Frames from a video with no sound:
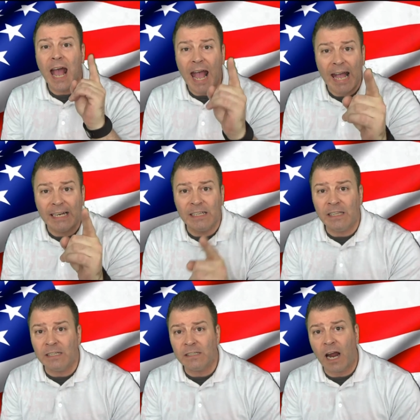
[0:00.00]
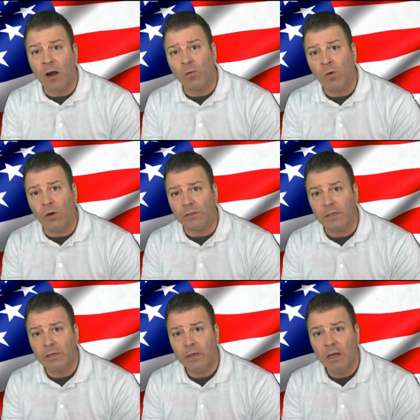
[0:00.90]
and in the entire world.
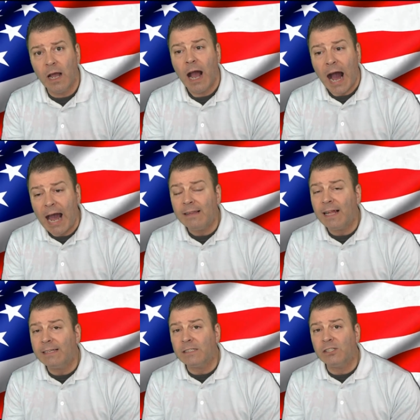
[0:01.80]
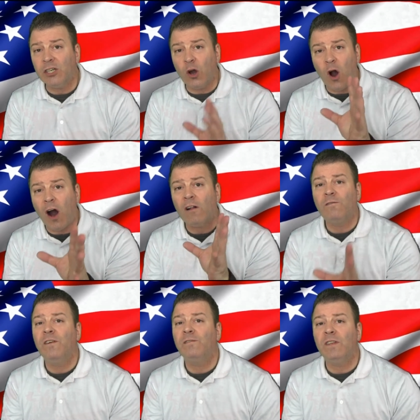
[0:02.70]
I'd like to see all
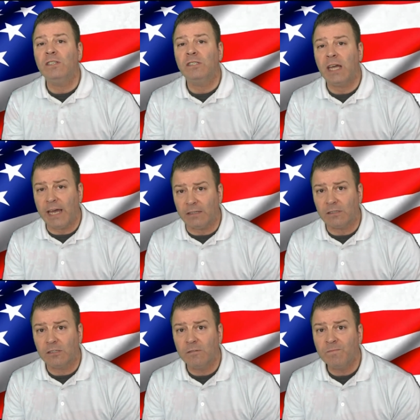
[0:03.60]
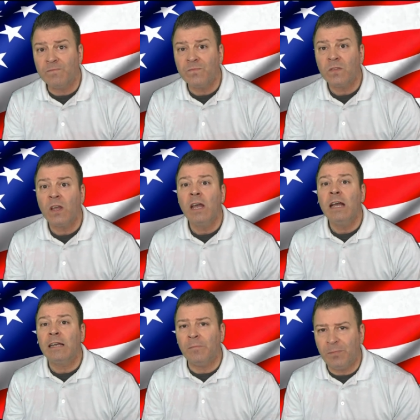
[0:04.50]
50 states
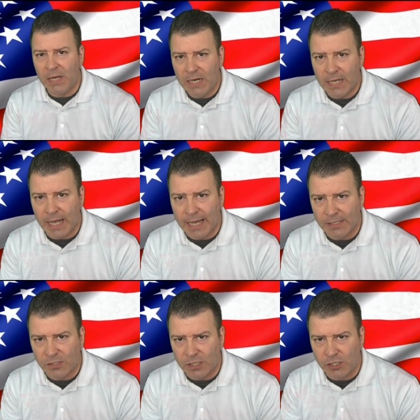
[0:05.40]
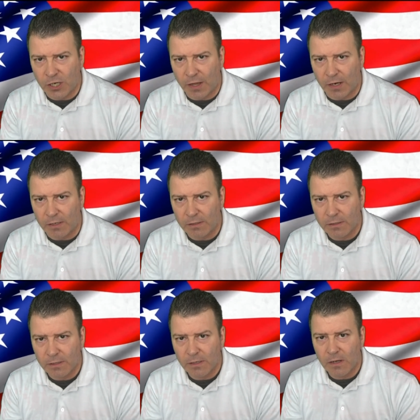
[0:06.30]
competing against each other
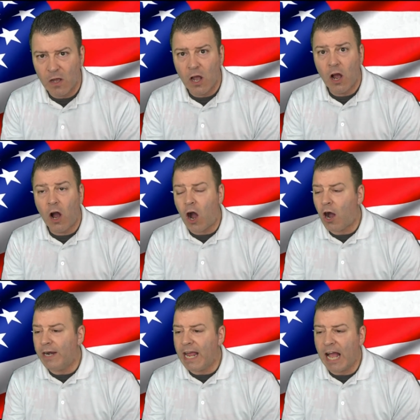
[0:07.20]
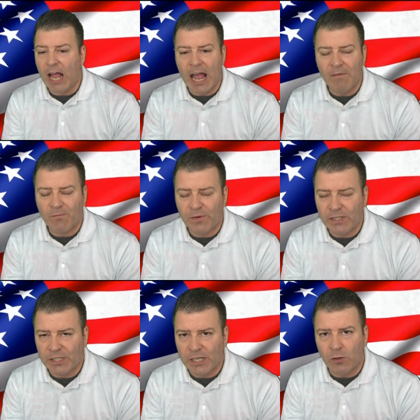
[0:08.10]
on every
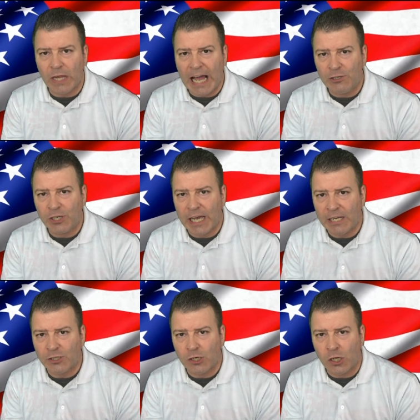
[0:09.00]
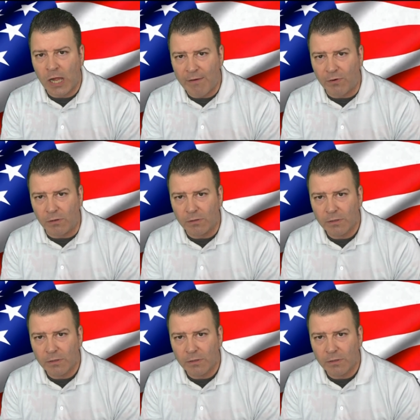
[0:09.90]
single educational level.